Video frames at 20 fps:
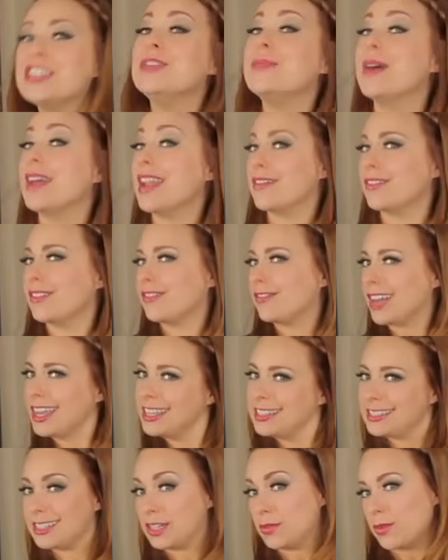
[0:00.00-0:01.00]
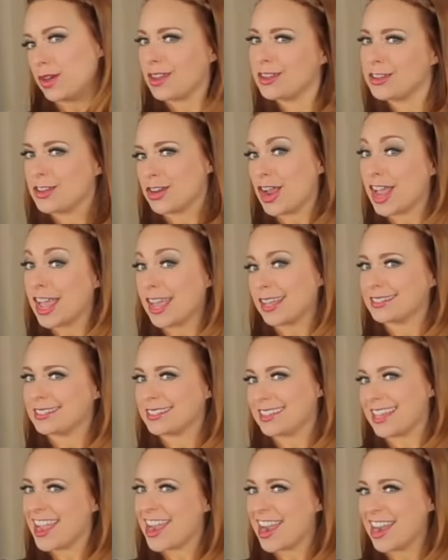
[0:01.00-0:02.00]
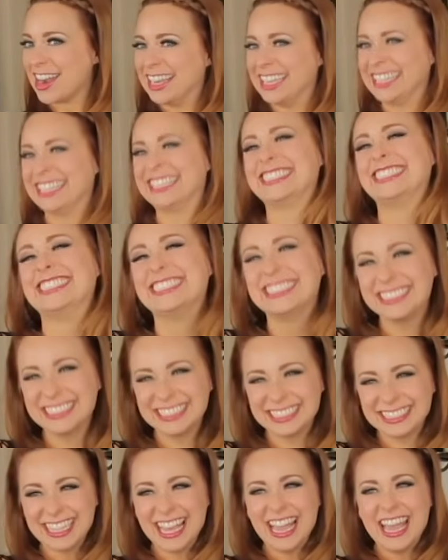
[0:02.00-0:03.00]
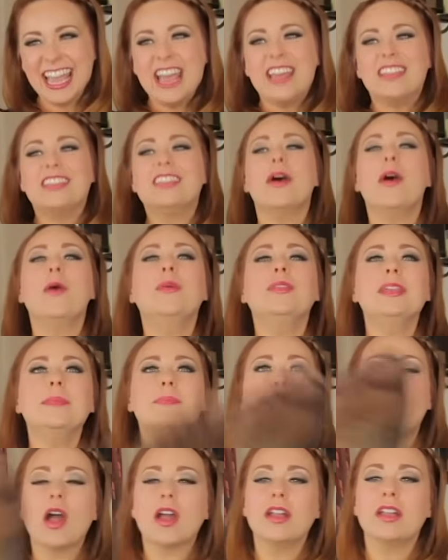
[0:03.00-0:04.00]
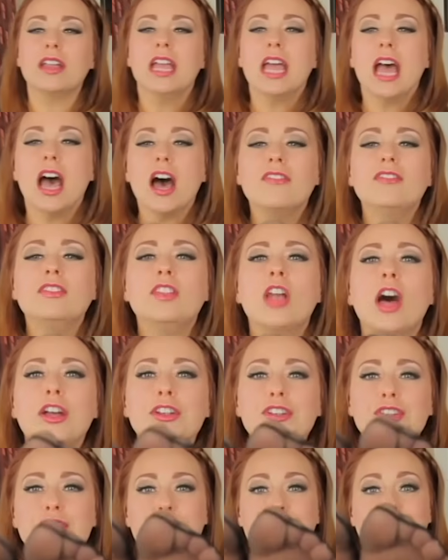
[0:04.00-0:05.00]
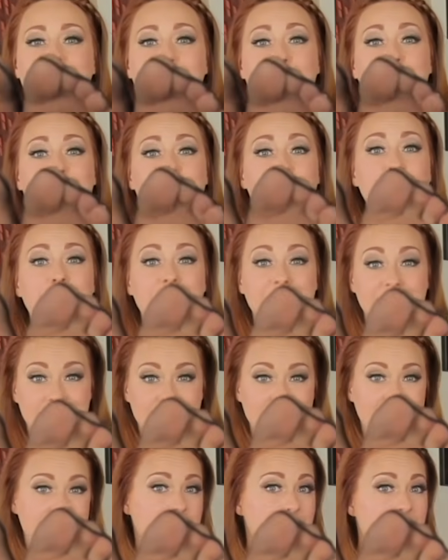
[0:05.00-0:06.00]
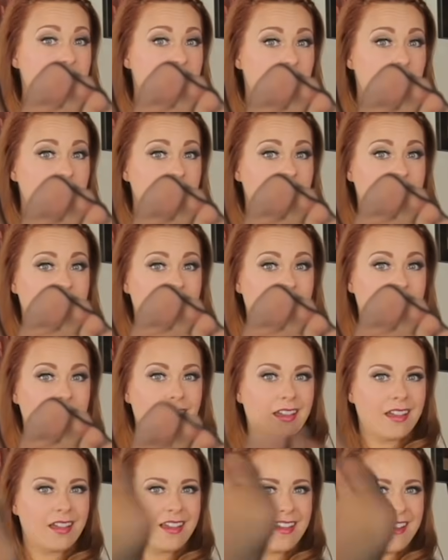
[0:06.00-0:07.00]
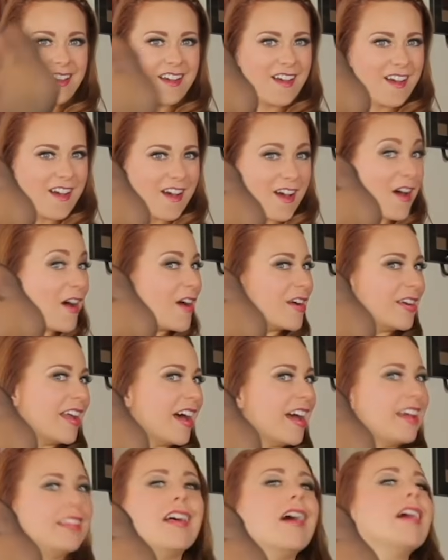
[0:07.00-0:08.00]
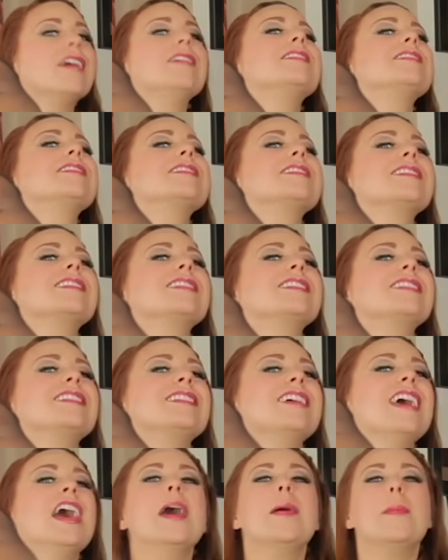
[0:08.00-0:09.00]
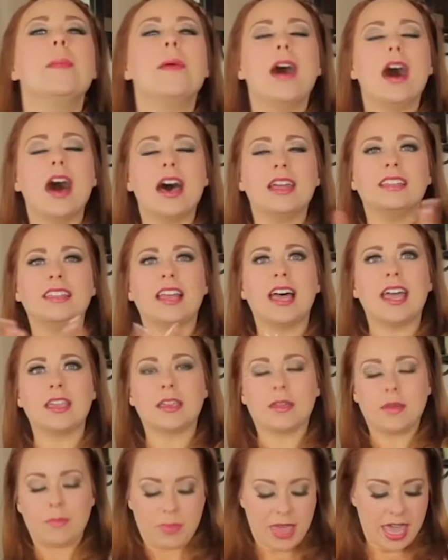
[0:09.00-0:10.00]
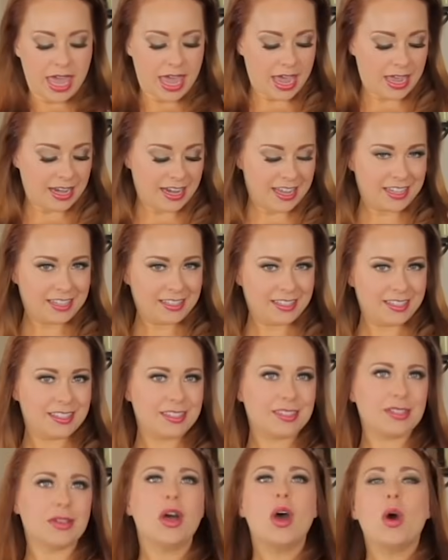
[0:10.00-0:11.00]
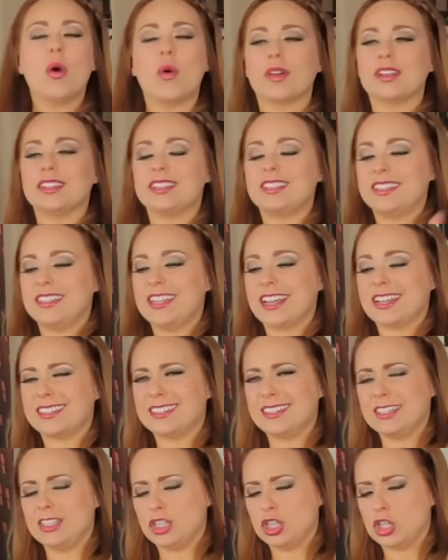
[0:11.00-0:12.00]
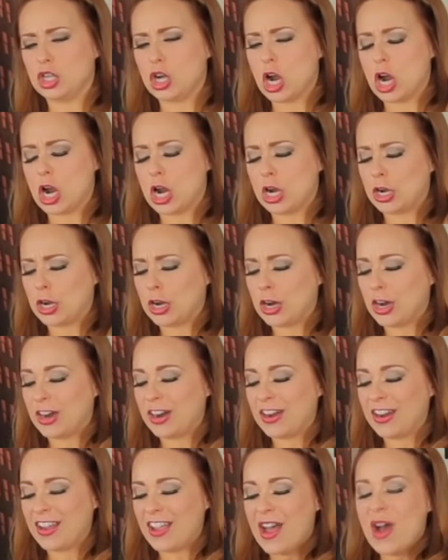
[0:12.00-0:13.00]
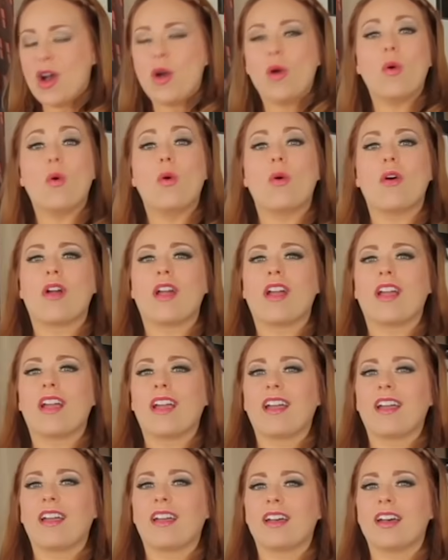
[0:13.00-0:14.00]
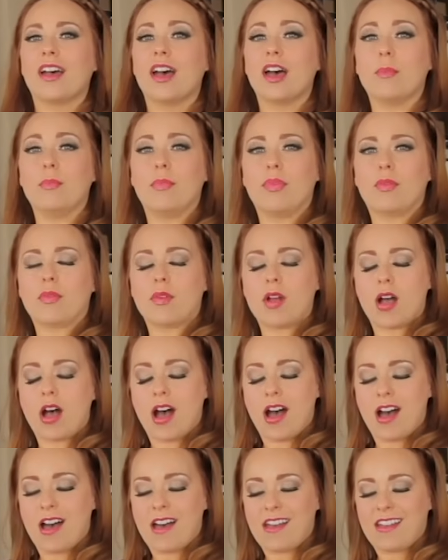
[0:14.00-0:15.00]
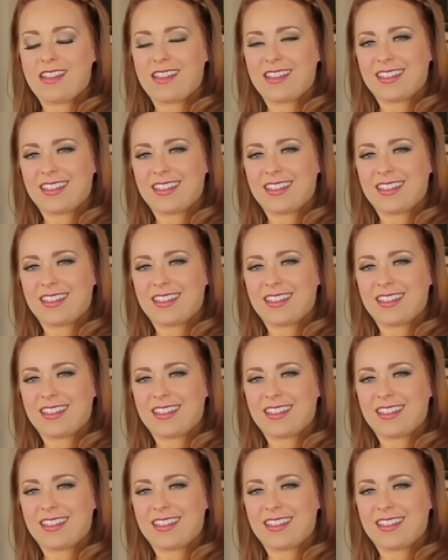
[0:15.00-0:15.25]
You might have a feisty one on your hands there. The only part of lingerie that you can see in public are nylons. Unlike panties or a sexy garter or a bra,